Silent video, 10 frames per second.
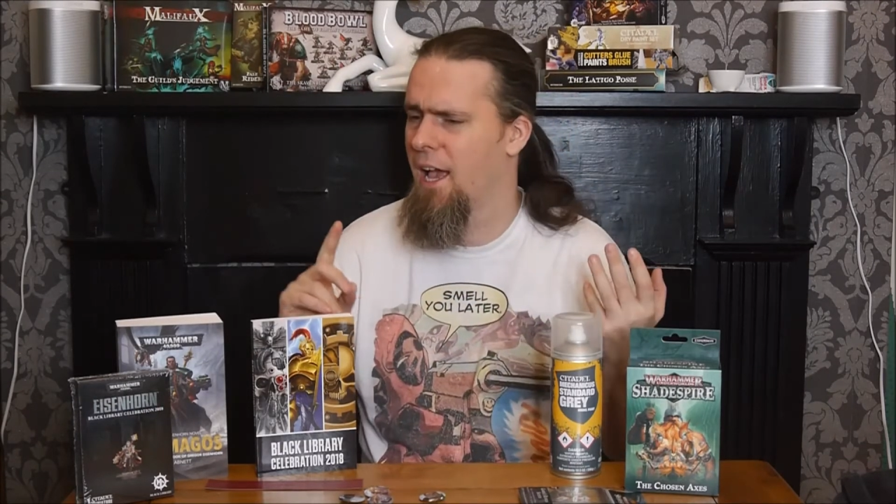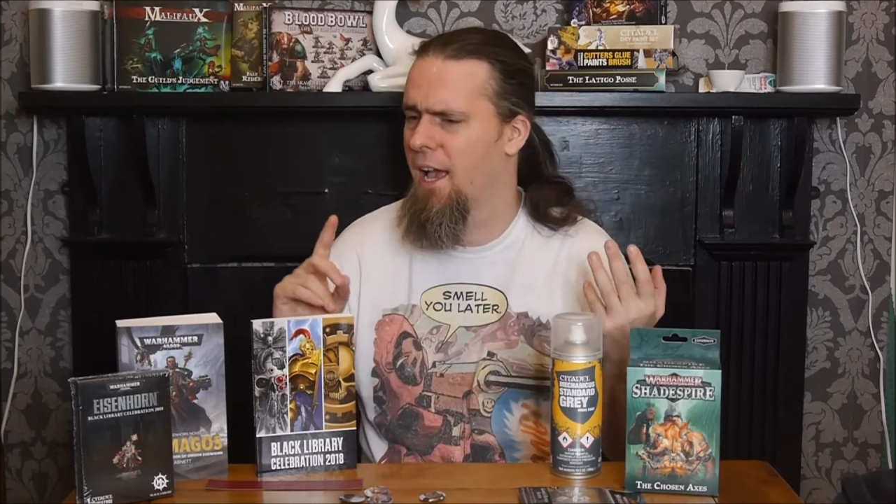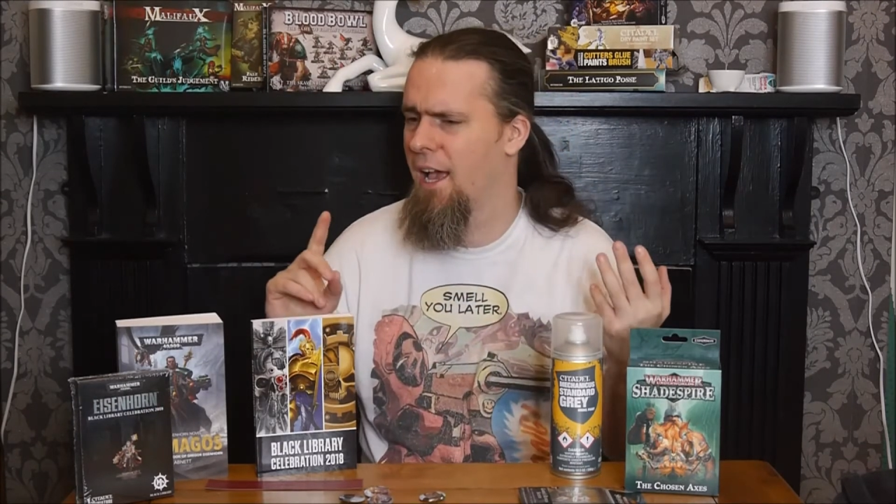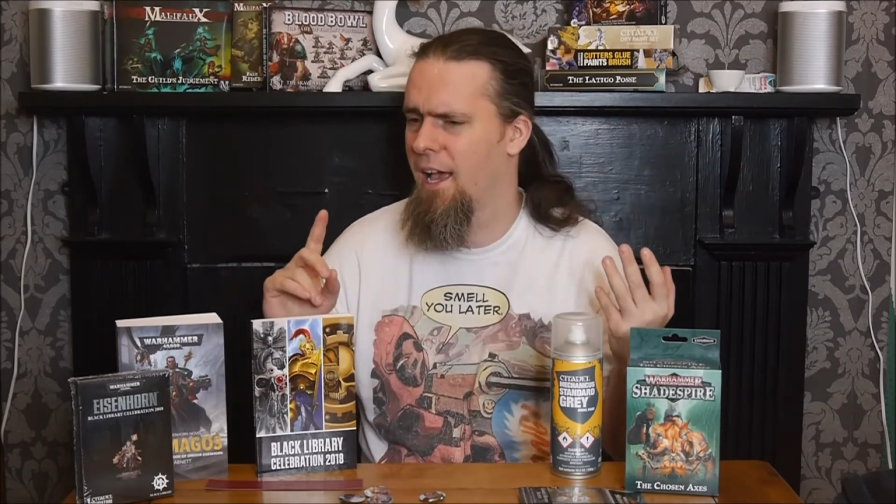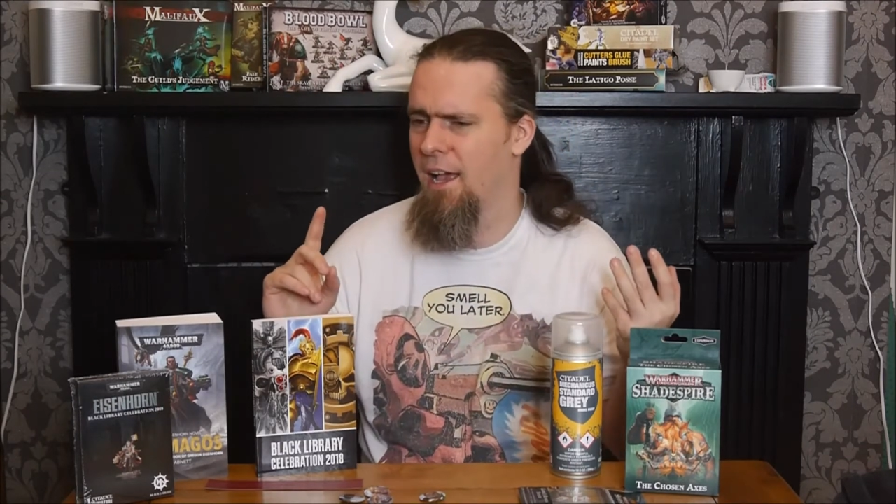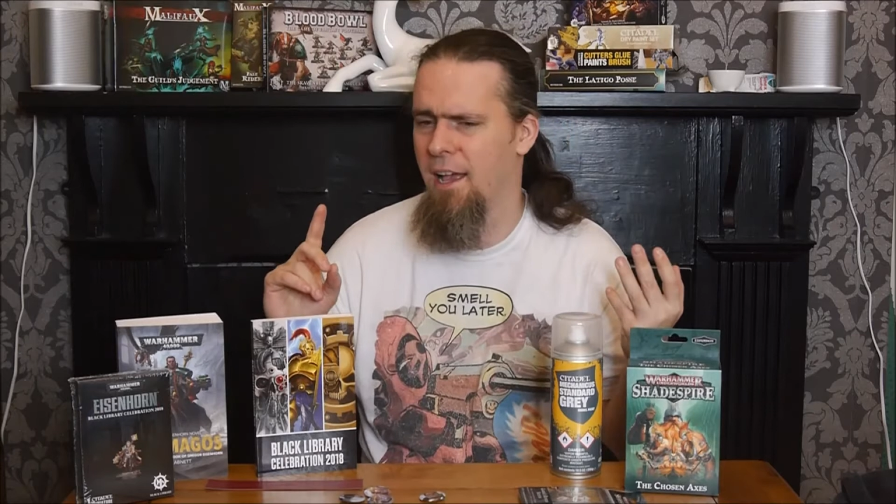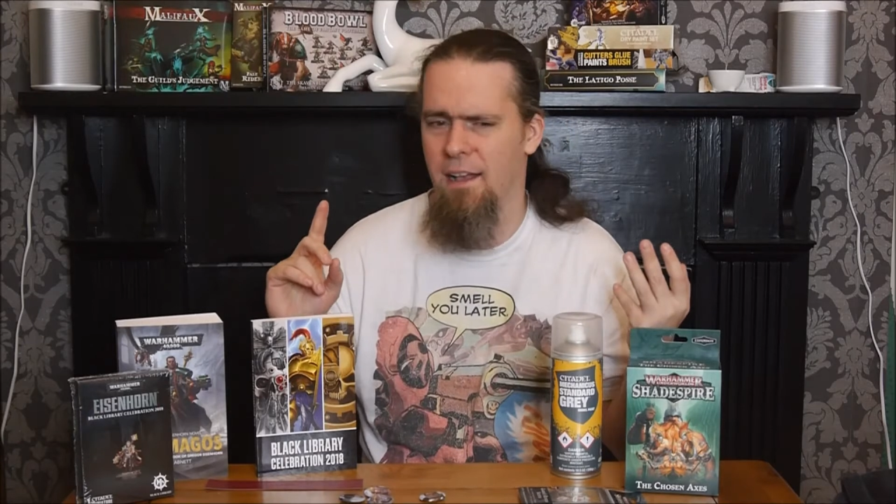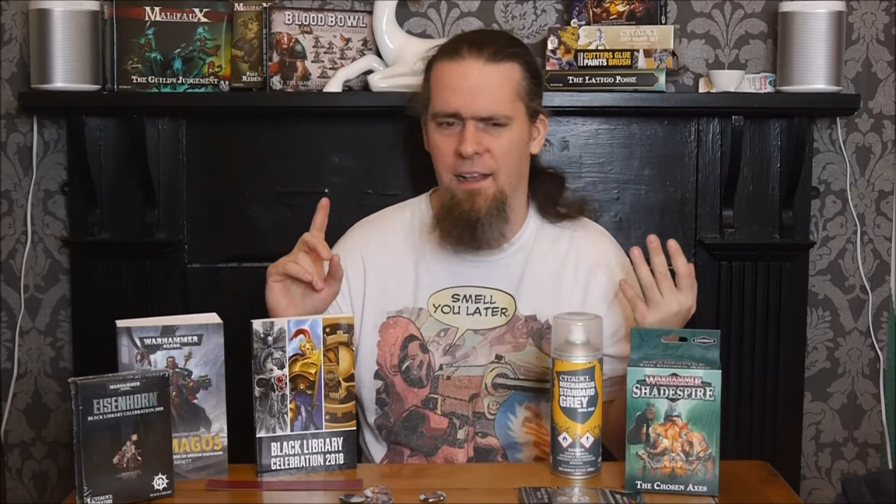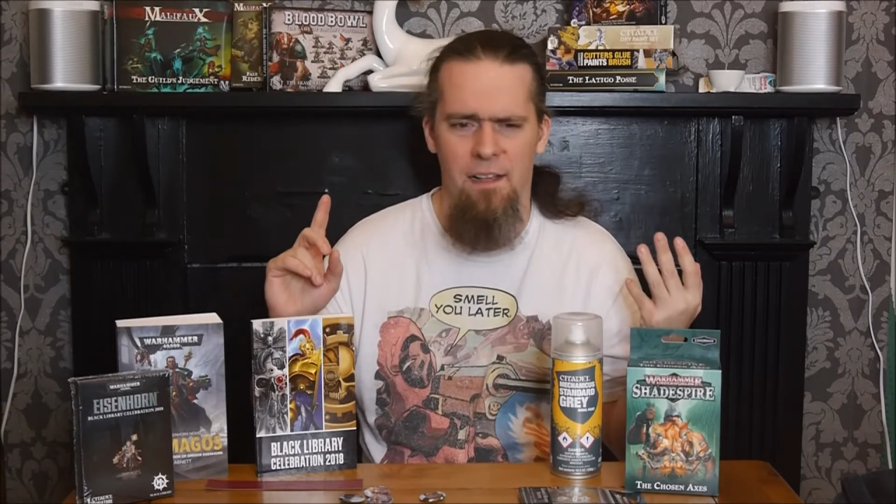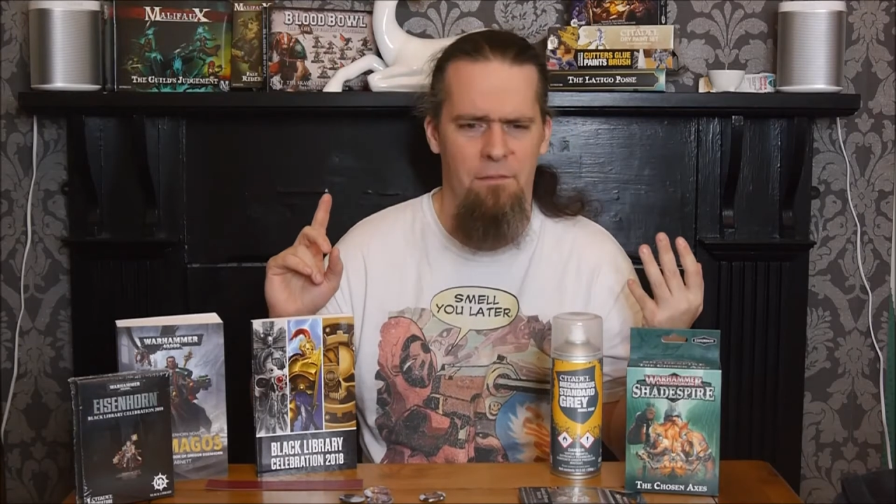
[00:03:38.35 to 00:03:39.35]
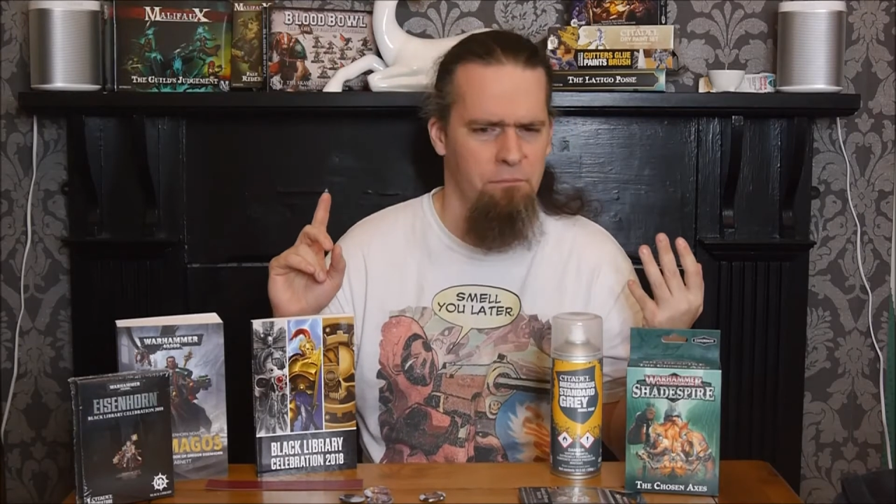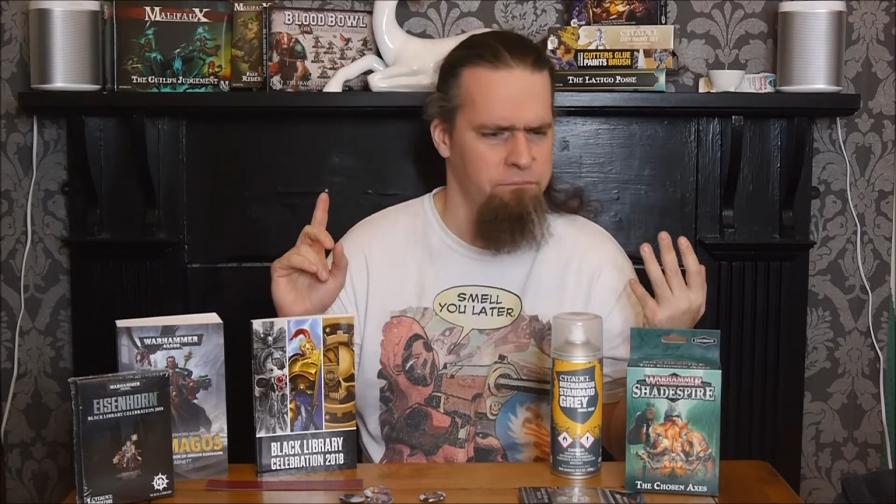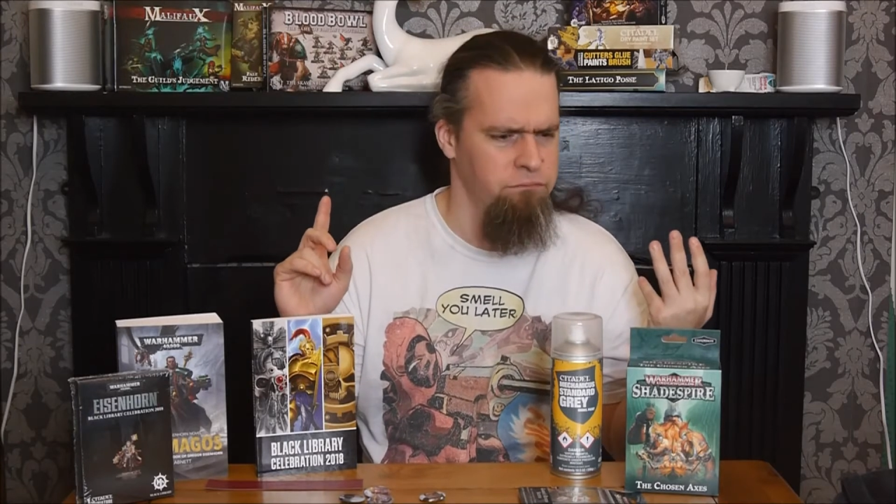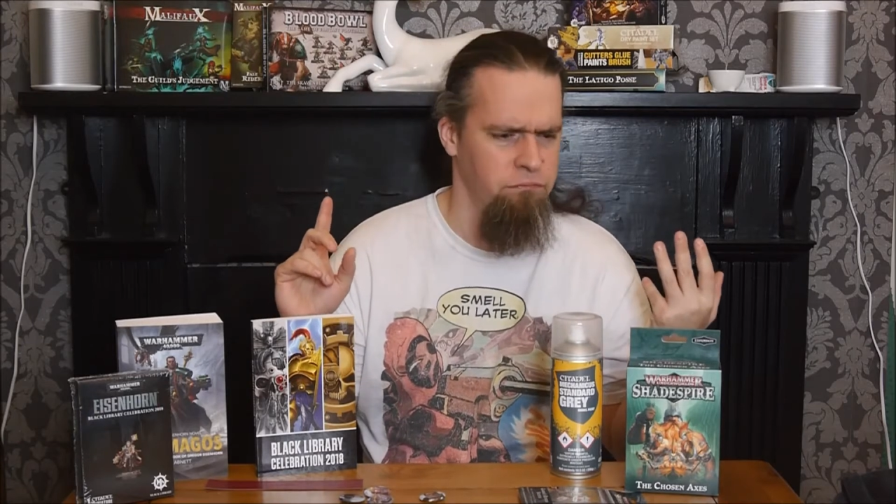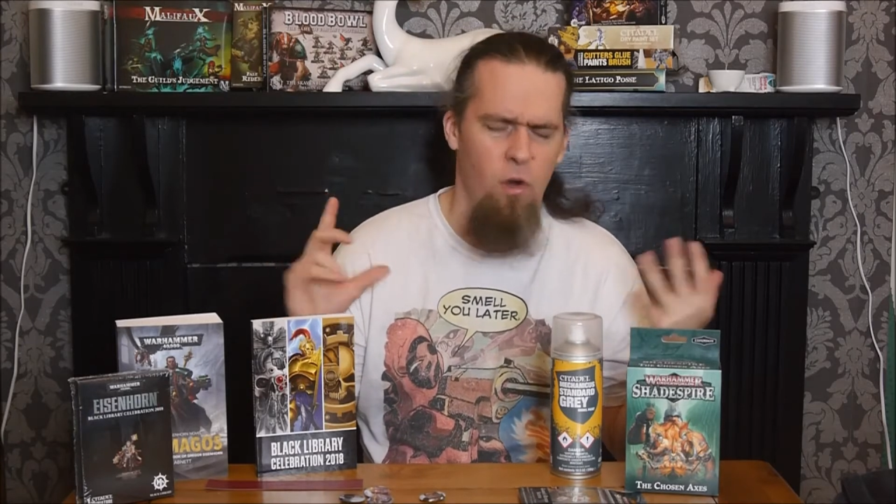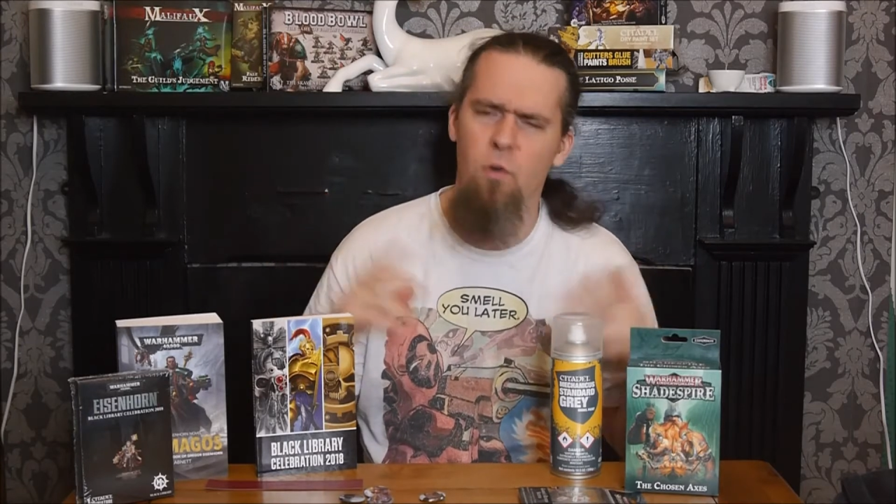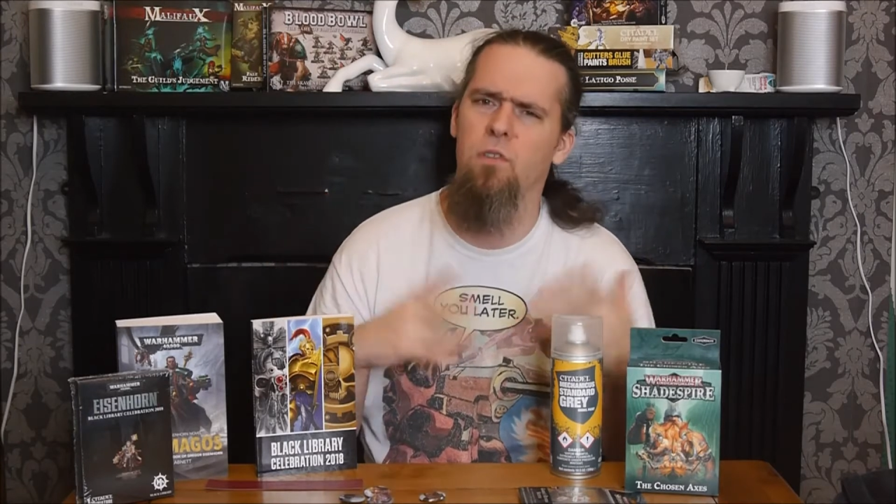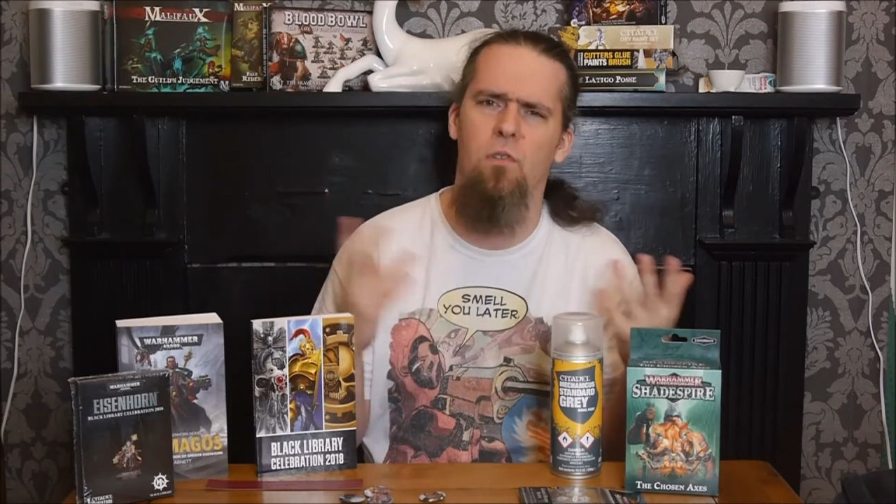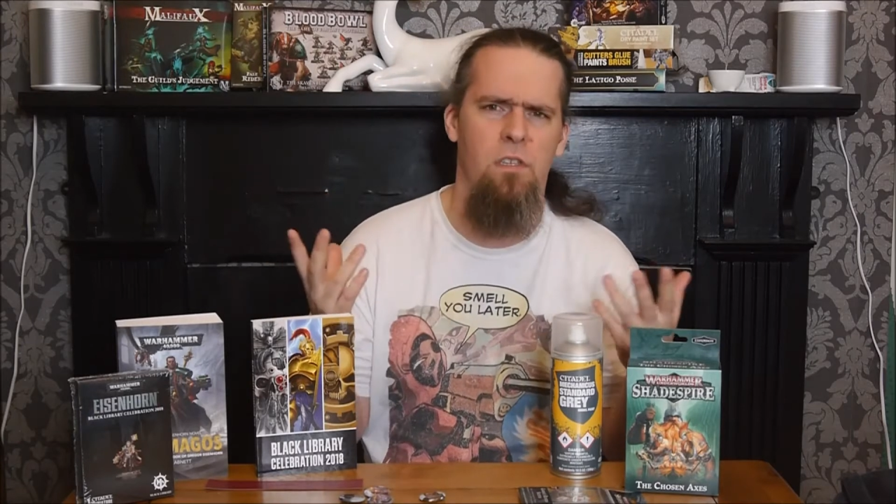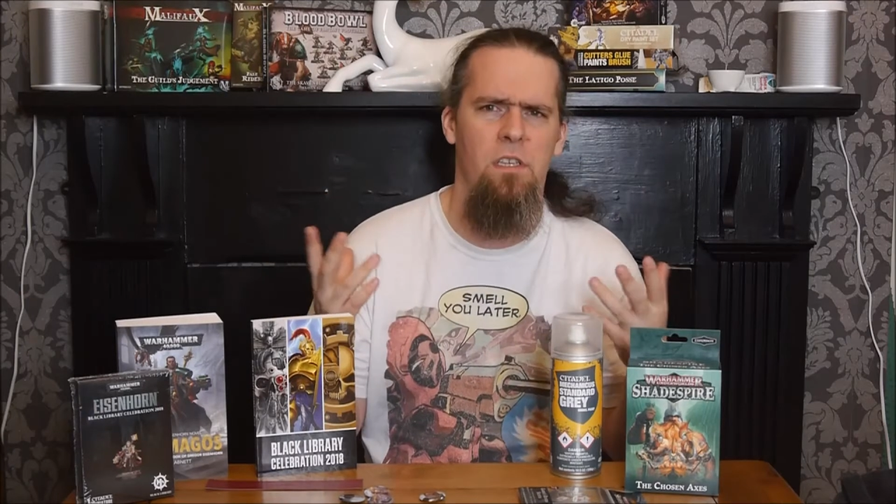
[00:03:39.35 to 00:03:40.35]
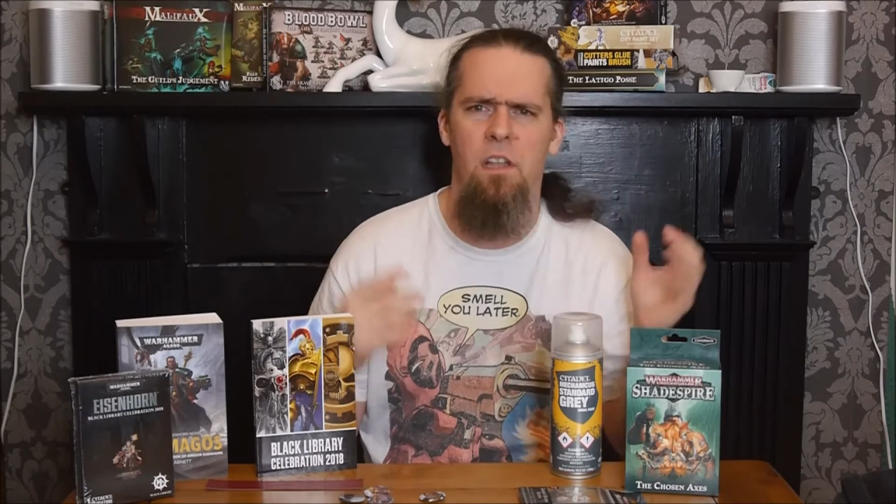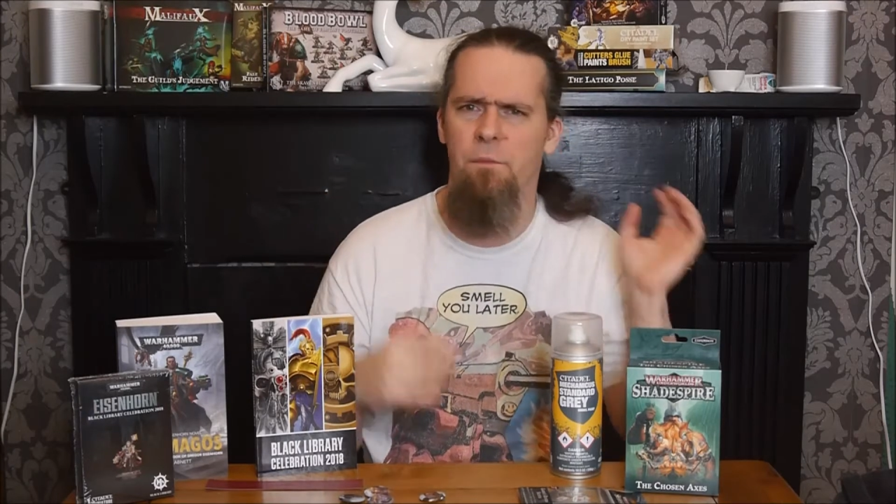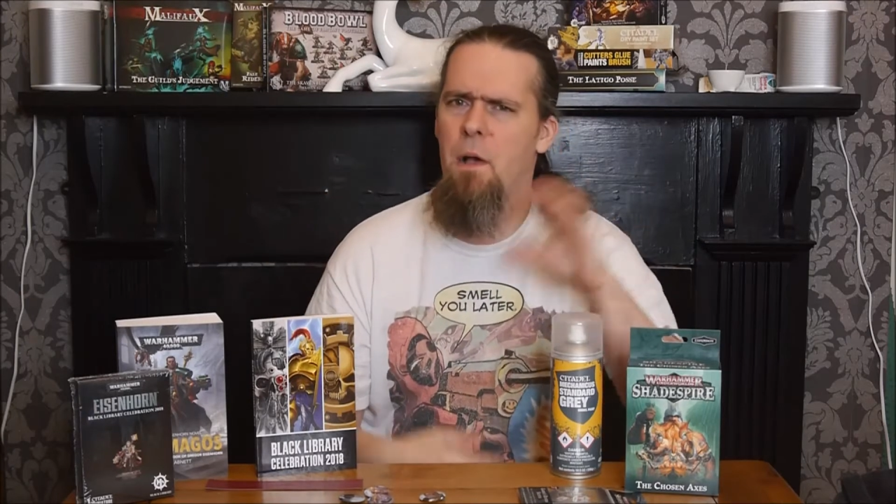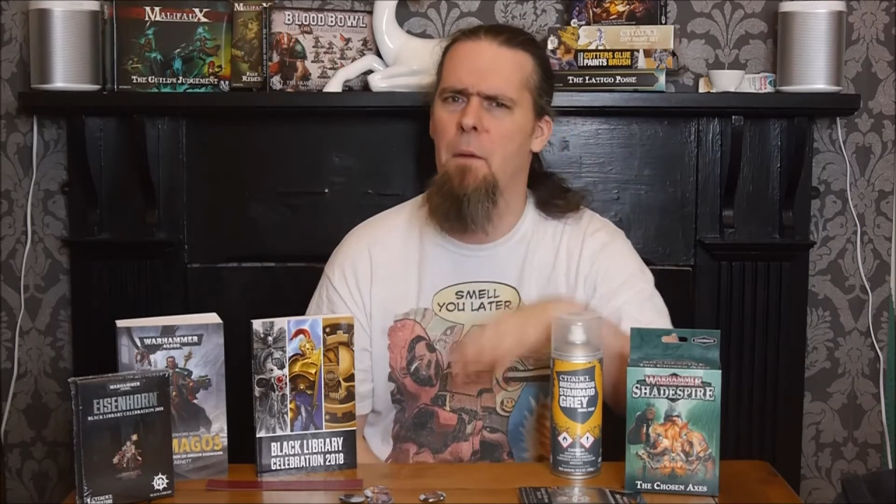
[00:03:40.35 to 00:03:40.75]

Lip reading: all sorts of stuff,